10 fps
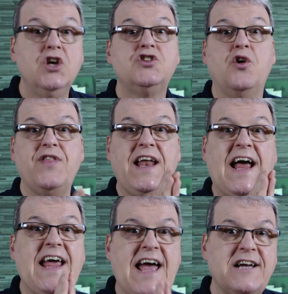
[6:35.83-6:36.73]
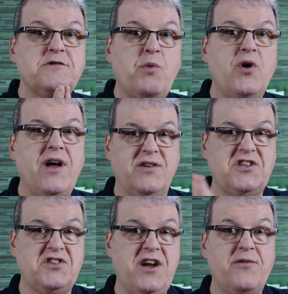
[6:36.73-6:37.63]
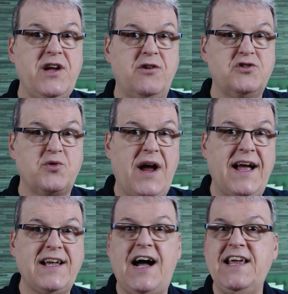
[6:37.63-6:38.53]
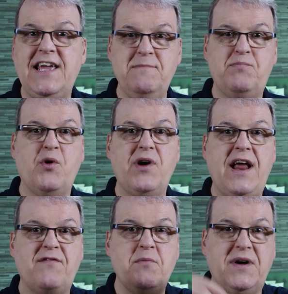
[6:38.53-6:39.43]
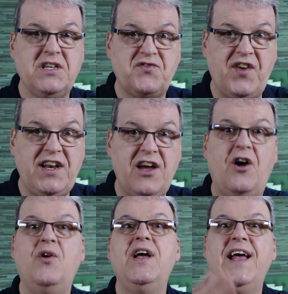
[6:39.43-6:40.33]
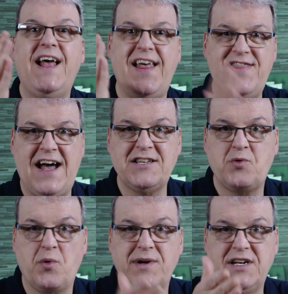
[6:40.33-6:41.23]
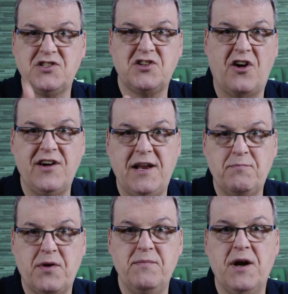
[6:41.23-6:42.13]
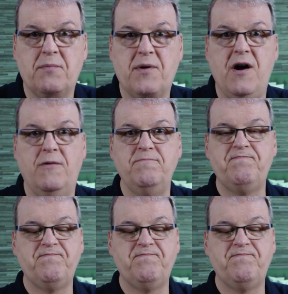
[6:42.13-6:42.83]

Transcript: So then I export out a stereo track. I import everybody's video, and that's where we're going to start in Premiere Pro.